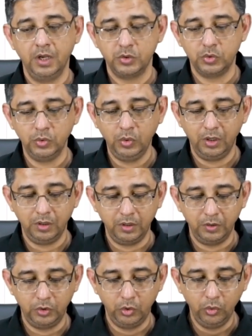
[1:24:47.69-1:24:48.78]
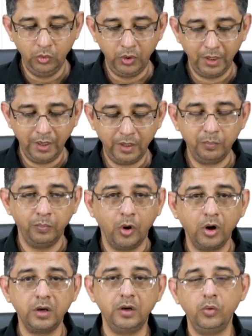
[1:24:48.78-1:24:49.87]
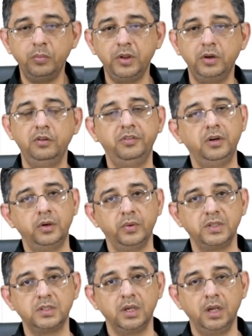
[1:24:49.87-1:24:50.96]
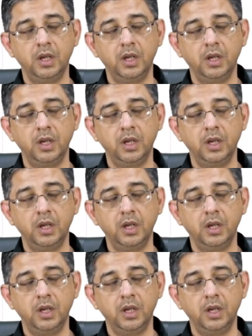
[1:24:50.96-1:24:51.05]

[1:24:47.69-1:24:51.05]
So don't get bogged down by the difficult ones.